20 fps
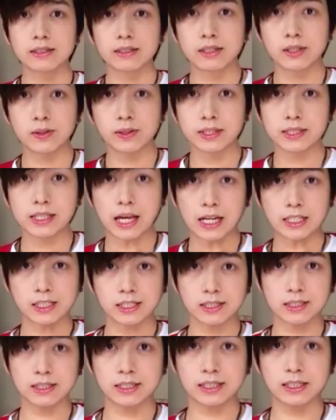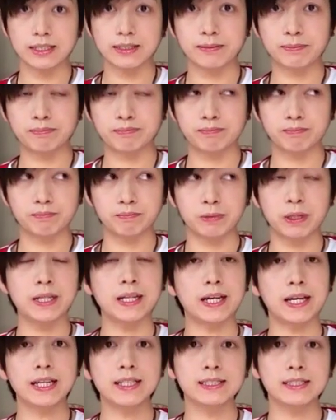So it's actually
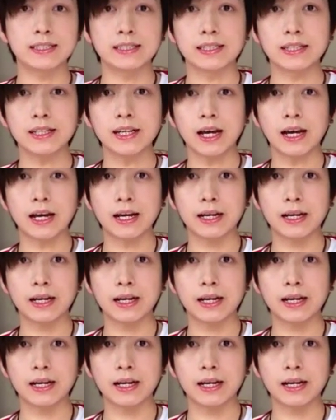pretty easy.